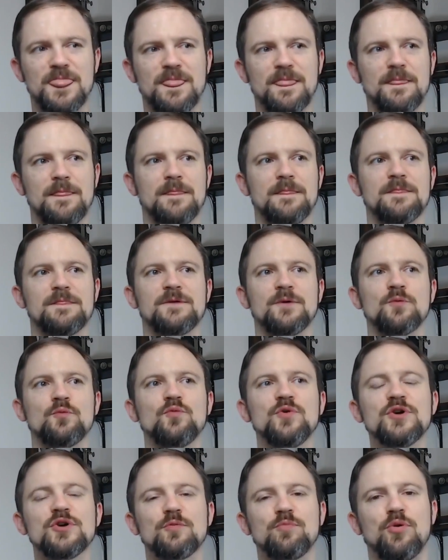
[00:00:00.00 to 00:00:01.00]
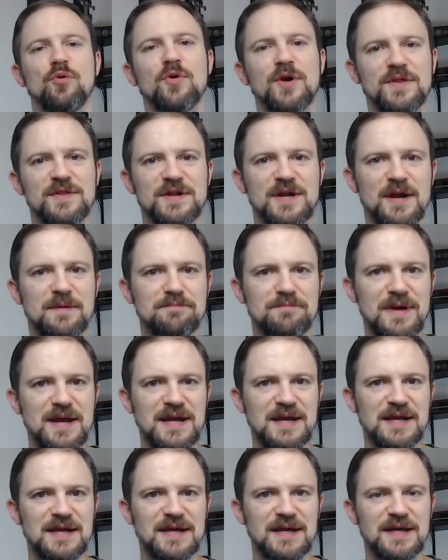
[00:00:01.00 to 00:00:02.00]
the real point that I'm
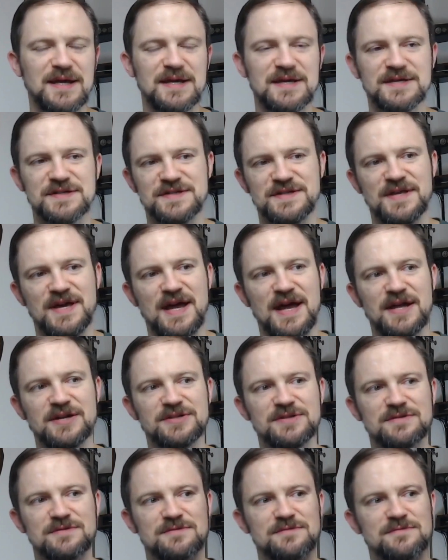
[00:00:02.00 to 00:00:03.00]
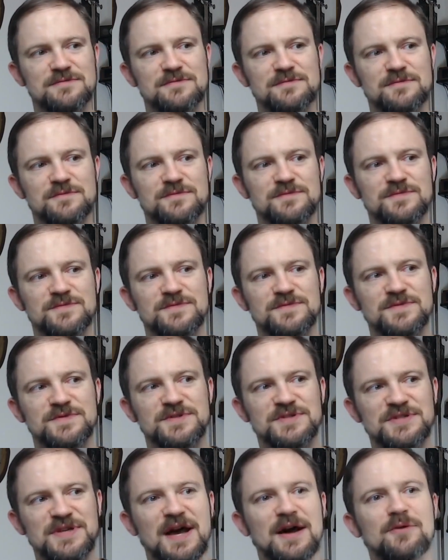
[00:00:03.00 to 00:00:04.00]
making is that
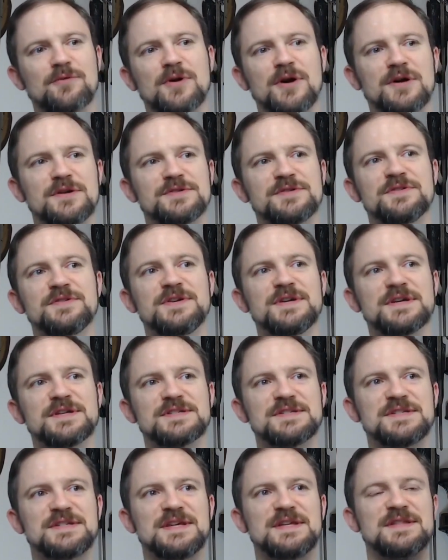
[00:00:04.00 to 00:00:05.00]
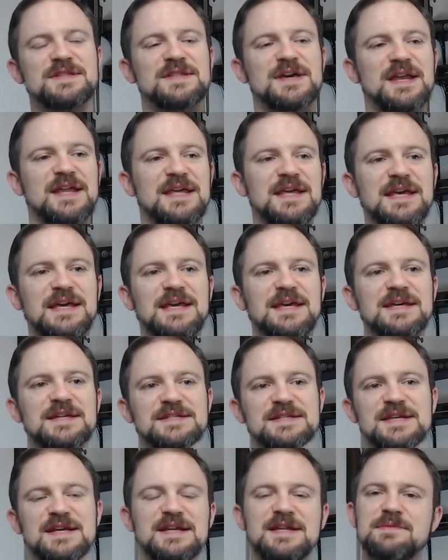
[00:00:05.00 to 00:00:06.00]
Sauron, to the extent that he gets
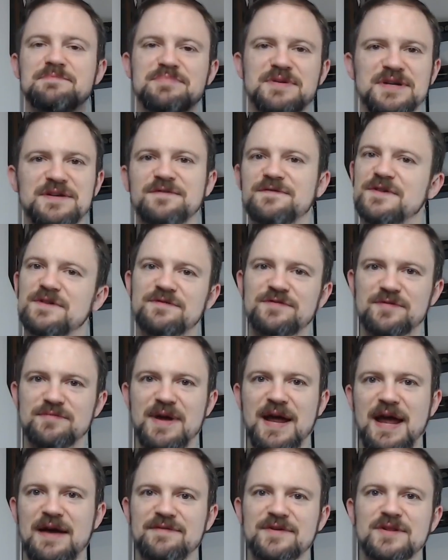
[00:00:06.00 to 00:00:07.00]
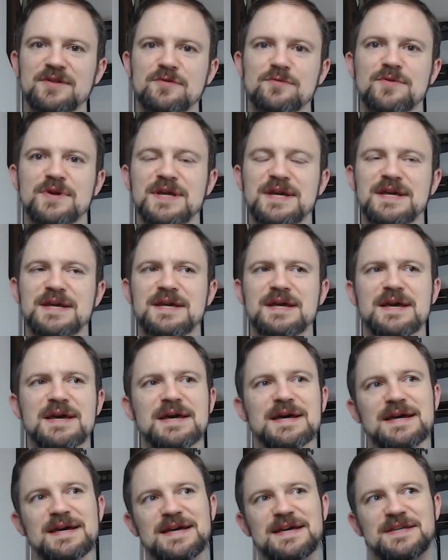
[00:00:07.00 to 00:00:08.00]
any benefit from having the ring,
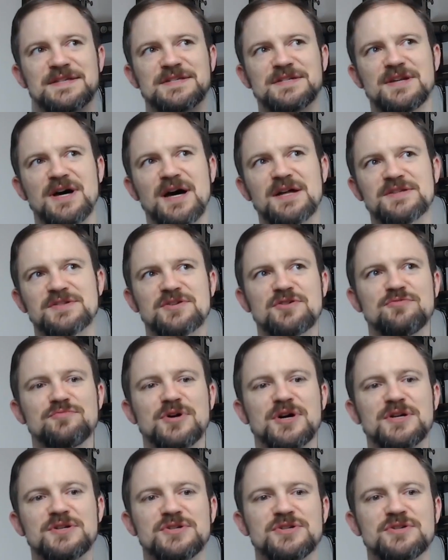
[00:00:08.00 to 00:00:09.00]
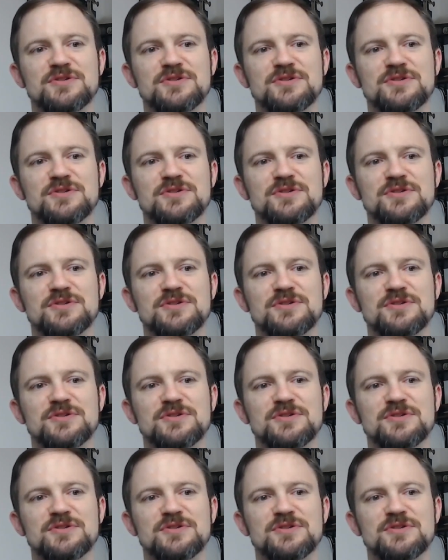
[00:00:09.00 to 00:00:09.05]
is not so much